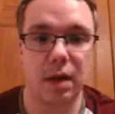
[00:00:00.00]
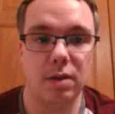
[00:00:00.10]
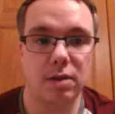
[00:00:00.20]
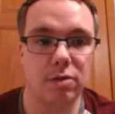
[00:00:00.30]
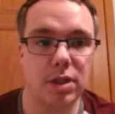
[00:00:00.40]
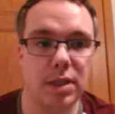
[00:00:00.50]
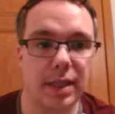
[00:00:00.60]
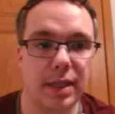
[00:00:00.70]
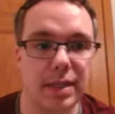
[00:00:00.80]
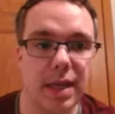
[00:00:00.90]
So just
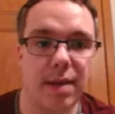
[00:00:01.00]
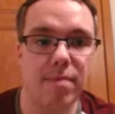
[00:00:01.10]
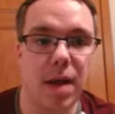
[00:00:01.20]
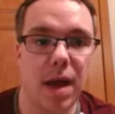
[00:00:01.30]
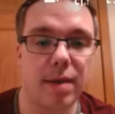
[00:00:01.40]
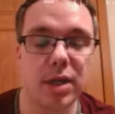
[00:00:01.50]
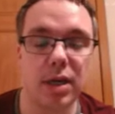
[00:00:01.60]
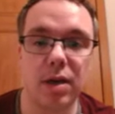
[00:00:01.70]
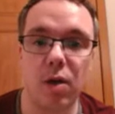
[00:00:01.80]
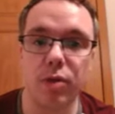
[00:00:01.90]
like last time, I'm going
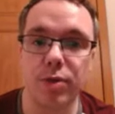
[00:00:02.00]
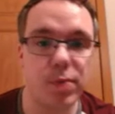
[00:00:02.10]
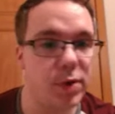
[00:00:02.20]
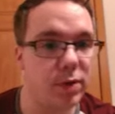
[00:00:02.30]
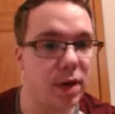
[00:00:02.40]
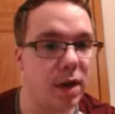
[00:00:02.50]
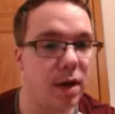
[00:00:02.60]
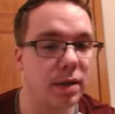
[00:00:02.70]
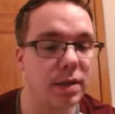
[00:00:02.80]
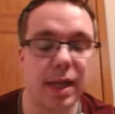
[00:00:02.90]
to go through
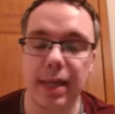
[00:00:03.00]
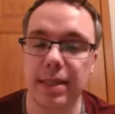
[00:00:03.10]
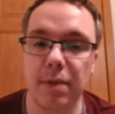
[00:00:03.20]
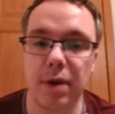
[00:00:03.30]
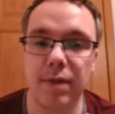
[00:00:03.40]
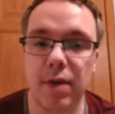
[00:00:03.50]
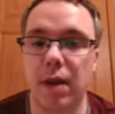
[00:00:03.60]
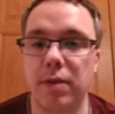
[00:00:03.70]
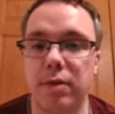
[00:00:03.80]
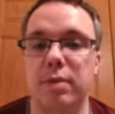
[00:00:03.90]
the slides I would have
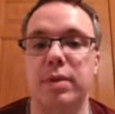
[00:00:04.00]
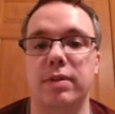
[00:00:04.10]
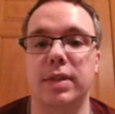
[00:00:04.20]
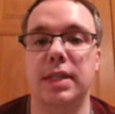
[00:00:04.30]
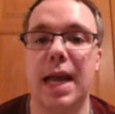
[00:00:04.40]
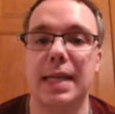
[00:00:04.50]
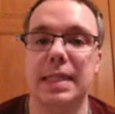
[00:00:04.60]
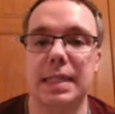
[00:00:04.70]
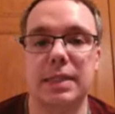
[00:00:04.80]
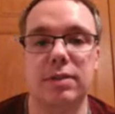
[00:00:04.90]
gone through with you in
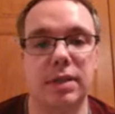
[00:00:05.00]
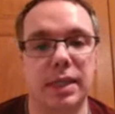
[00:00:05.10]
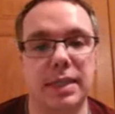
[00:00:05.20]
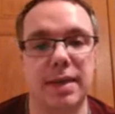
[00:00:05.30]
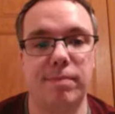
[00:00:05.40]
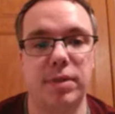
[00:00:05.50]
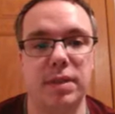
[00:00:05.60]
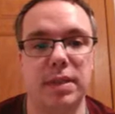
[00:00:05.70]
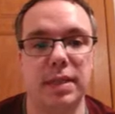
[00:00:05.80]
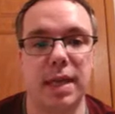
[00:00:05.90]
class, do the
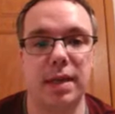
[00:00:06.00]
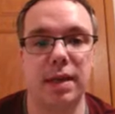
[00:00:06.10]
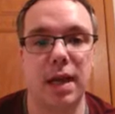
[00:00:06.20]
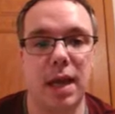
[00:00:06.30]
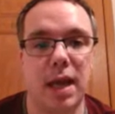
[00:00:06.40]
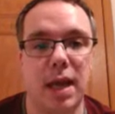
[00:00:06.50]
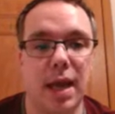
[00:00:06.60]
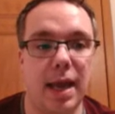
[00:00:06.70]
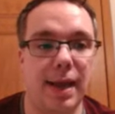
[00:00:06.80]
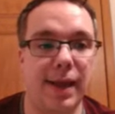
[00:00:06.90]
examples together,
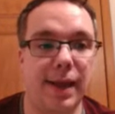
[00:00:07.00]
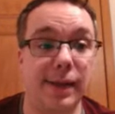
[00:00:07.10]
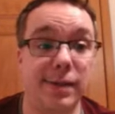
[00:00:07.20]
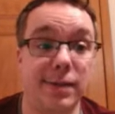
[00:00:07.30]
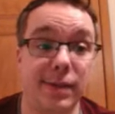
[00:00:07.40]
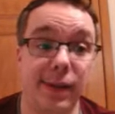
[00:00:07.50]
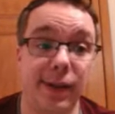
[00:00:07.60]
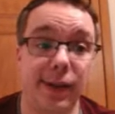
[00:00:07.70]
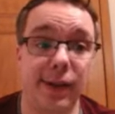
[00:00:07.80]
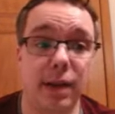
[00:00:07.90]
and
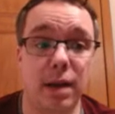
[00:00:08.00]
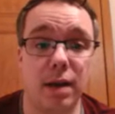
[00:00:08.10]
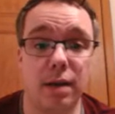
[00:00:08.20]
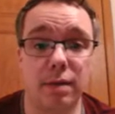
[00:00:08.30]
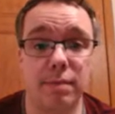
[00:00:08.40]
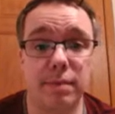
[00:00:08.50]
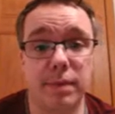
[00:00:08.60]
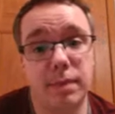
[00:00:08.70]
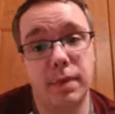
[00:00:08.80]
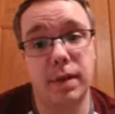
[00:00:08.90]
then
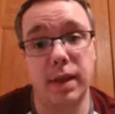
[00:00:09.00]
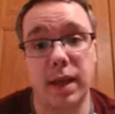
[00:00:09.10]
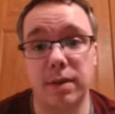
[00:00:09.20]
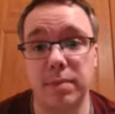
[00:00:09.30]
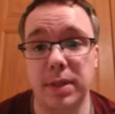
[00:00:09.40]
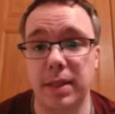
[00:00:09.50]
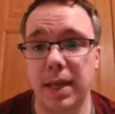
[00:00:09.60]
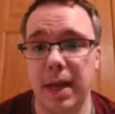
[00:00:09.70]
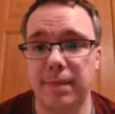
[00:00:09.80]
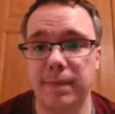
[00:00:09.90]
that'll be the
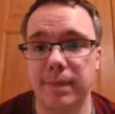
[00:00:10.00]
day.